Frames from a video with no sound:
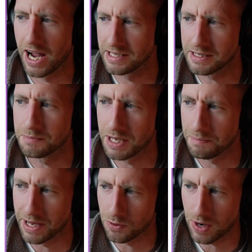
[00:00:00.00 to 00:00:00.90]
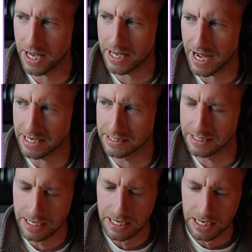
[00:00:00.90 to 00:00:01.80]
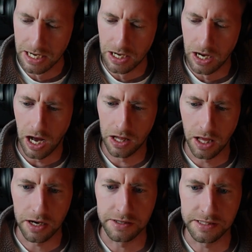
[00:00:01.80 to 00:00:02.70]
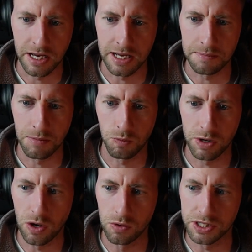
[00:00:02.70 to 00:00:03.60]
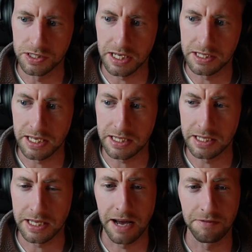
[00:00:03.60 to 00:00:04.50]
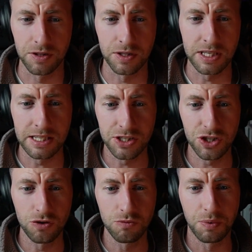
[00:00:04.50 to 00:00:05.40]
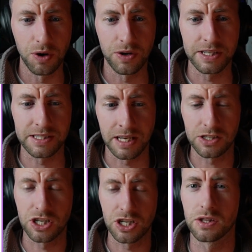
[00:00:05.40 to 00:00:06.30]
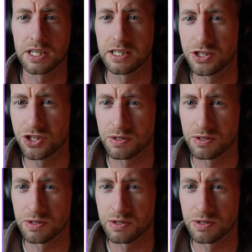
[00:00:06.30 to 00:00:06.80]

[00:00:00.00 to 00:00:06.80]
to be a better way. And a lot of the time with coaches, they think that they have a lead issue, but it's not actually a lead issue.